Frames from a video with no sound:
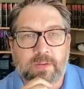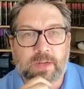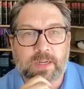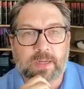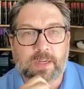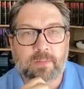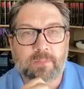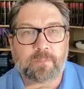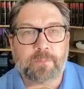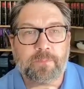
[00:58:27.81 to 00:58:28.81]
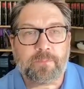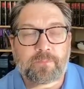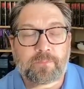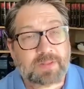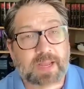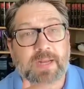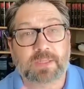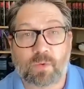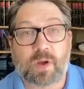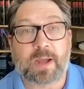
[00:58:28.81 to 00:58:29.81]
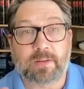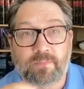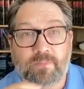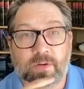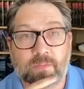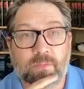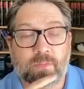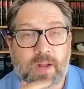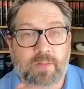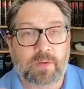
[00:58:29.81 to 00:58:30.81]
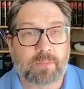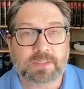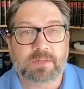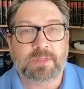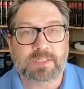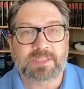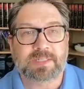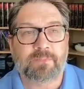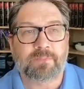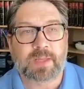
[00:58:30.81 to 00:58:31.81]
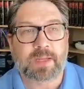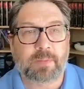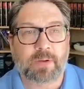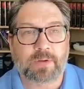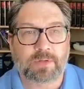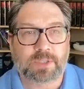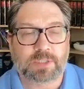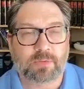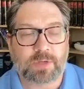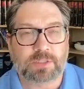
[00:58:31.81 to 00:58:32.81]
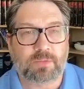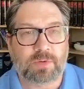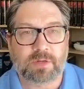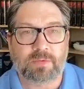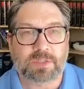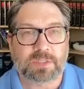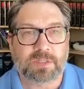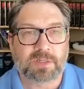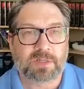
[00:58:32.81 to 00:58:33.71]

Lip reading: that is why there must have been something about your situation where there was,